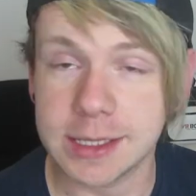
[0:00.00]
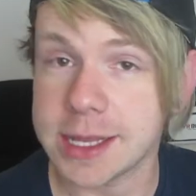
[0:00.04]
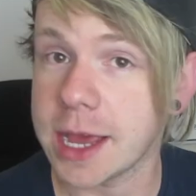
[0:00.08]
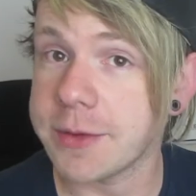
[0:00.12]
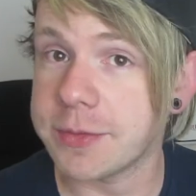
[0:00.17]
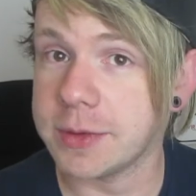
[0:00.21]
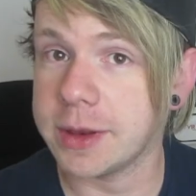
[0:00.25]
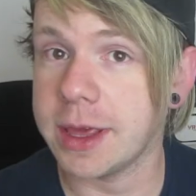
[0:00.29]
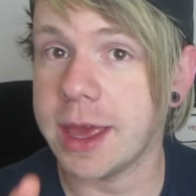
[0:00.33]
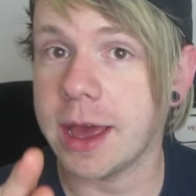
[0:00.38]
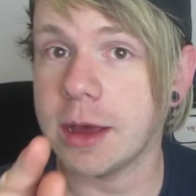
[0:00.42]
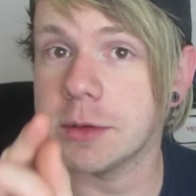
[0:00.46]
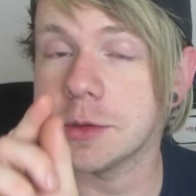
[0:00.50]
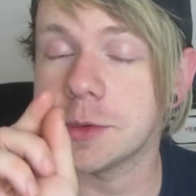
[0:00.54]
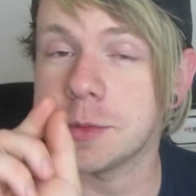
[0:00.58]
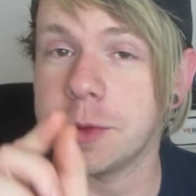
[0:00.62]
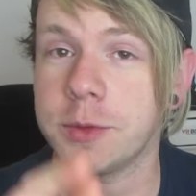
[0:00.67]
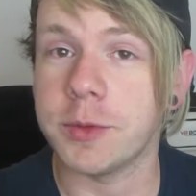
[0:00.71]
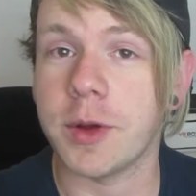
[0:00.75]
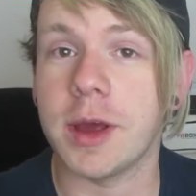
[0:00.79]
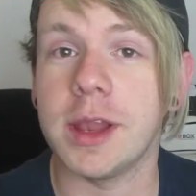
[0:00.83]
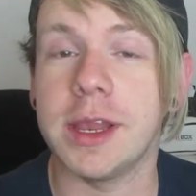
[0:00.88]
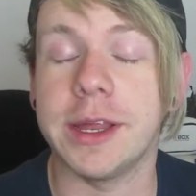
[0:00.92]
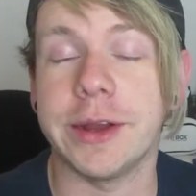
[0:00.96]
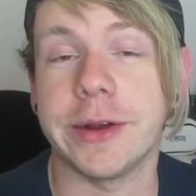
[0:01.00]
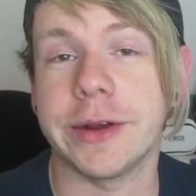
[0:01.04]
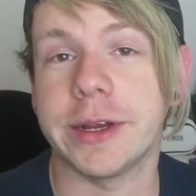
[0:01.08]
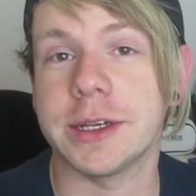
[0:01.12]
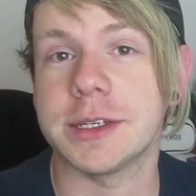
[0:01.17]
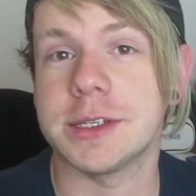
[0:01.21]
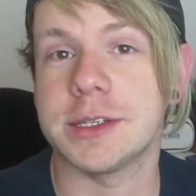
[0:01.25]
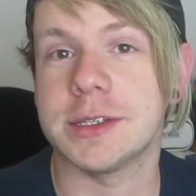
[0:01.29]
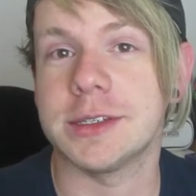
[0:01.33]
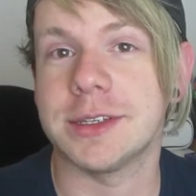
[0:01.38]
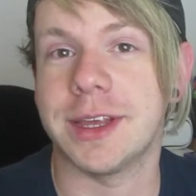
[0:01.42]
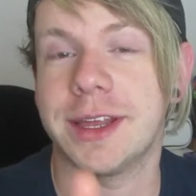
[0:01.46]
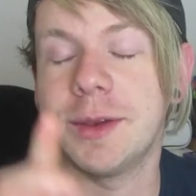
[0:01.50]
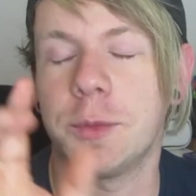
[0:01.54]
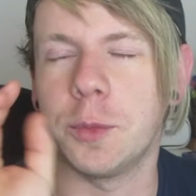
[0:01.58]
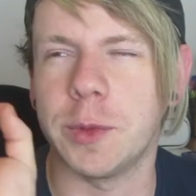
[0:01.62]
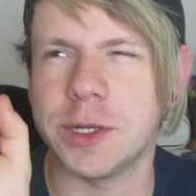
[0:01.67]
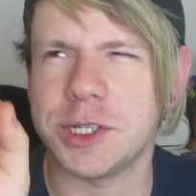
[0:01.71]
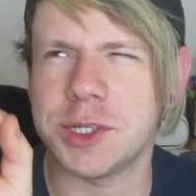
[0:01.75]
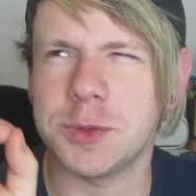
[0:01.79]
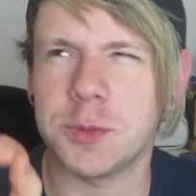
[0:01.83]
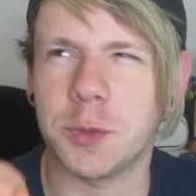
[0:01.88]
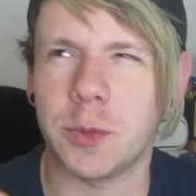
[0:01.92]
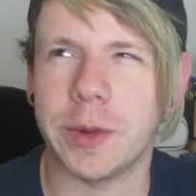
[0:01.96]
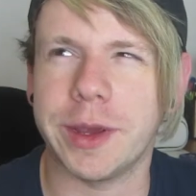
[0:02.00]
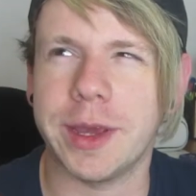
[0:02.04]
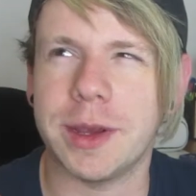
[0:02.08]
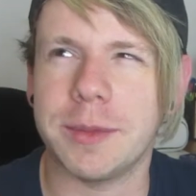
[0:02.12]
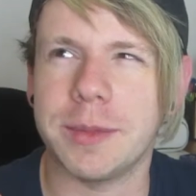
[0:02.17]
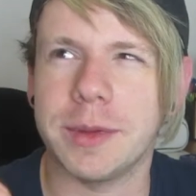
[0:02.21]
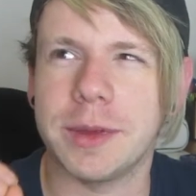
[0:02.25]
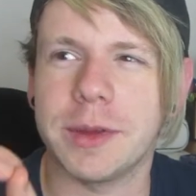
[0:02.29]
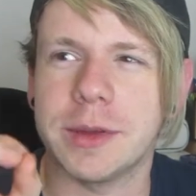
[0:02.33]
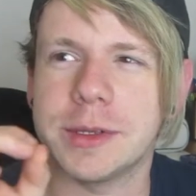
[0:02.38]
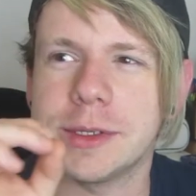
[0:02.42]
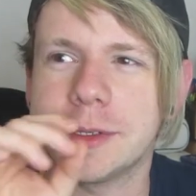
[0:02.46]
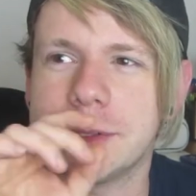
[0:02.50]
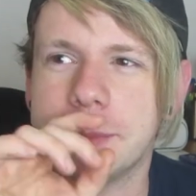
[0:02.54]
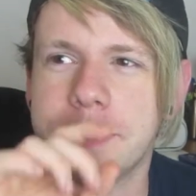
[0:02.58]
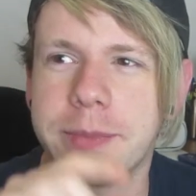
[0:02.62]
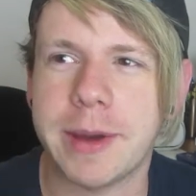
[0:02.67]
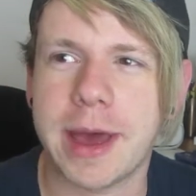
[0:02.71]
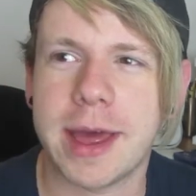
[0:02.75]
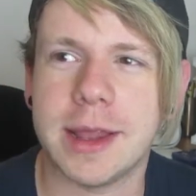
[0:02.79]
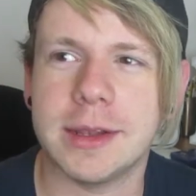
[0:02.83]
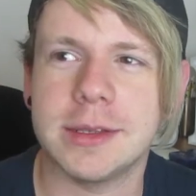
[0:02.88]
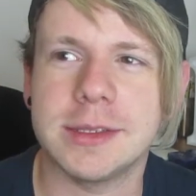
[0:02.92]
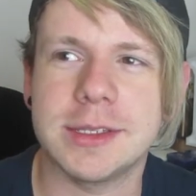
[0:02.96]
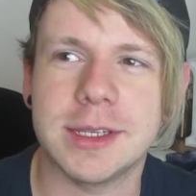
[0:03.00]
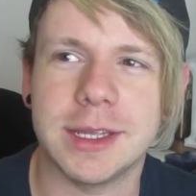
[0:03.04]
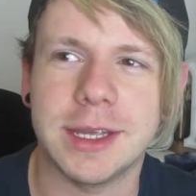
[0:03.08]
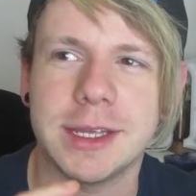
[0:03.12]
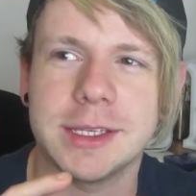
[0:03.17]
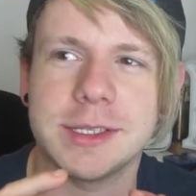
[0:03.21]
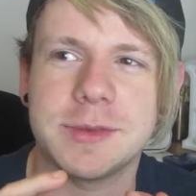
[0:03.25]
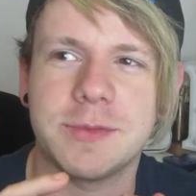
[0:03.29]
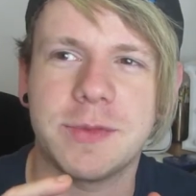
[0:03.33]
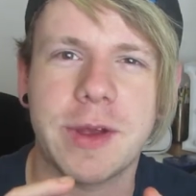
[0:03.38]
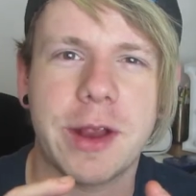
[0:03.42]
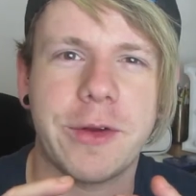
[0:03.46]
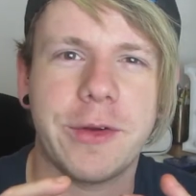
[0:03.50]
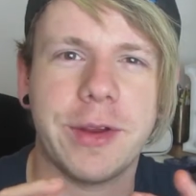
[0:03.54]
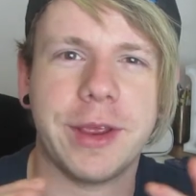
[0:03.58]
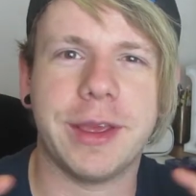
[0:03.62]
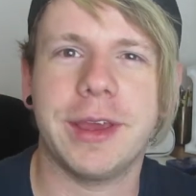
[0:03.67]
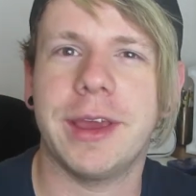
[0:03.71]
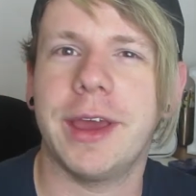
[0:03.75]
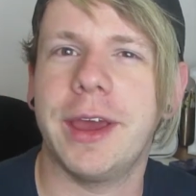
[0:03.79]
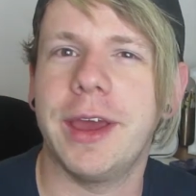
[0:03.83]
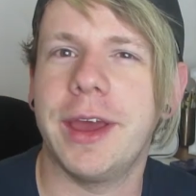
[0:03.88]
definitely helps me write lyrics, and which is weird because the band is very